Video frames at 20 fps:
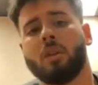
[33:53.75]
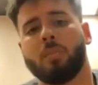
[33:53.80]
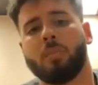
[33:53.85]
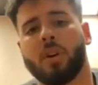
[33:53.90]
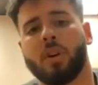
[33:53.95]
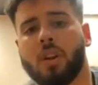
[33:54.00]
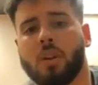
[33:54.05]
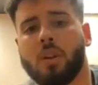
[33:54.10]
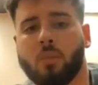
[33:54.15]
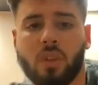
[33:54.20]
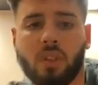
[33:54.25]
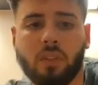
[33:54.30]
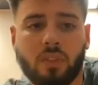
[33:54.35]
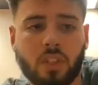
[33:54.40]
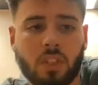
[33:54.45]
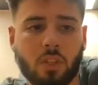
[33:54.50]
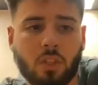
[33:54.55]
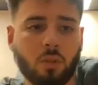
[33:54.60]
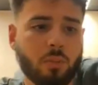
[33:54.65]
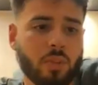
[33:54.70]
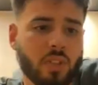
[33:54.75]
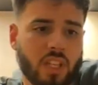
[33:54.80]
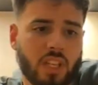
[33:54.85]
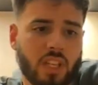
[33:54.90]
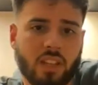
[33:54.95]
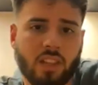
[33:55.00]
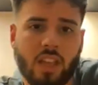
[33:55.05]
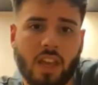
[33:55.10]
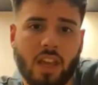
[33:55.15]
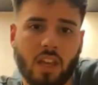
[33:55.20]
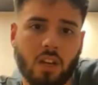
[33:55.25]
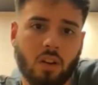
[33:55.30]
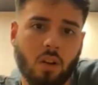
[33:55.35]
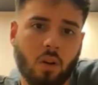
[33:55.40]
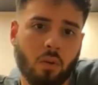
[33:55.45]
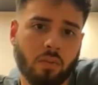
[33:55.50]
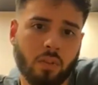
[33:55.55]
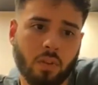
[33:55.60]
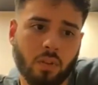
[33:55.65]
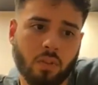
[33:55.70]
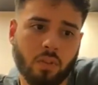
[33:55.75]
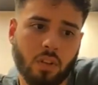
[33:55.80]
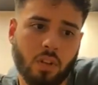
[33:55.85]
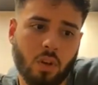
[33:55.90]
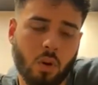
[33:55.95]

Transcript: but we've accumulated that over the